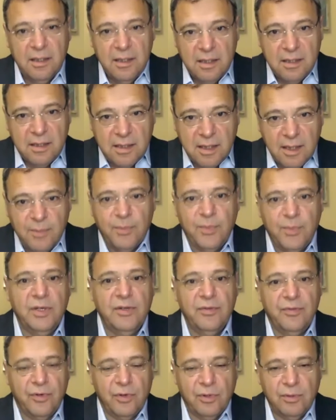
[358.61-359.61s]
simply
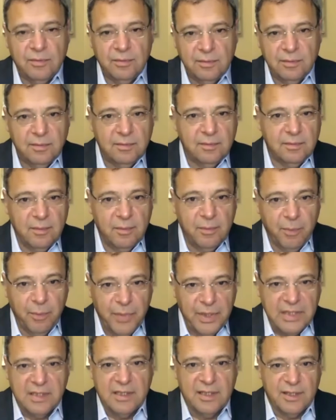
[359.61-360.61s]
from
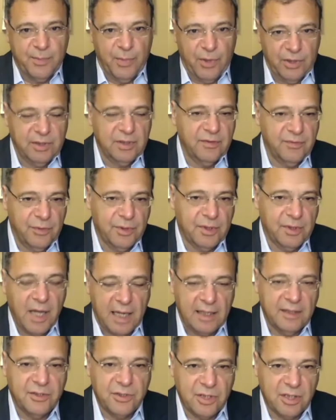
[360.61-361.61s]
business point of view,
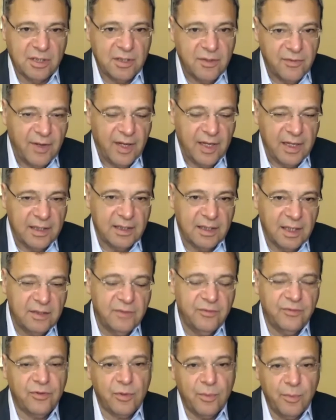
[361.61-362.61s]
can't justify it.
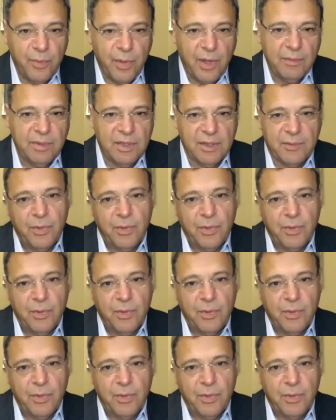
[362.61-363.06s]
And from public